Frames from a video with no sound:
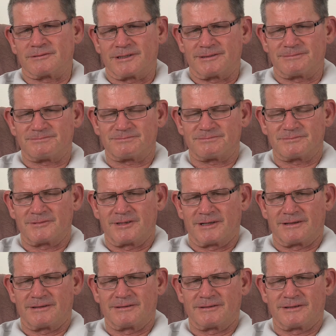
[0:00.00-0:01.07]
that, you
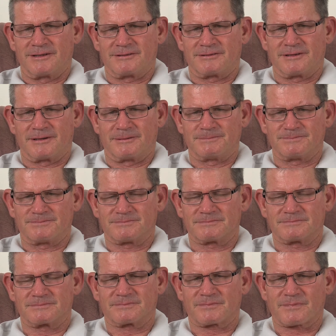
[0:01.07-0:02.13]
know,
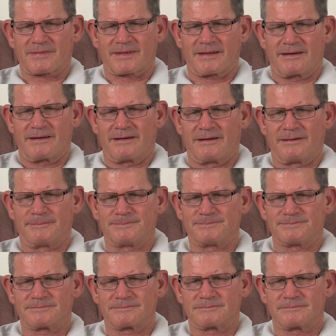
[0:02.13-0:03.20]
that
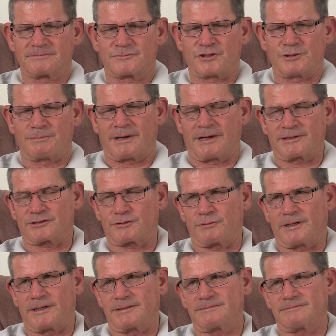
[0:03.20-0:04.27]
she'd passed
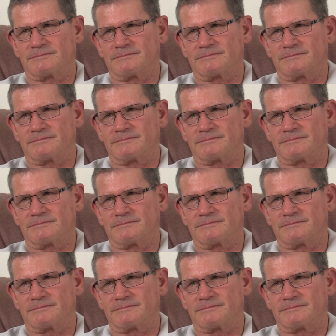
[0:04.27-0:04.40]
away.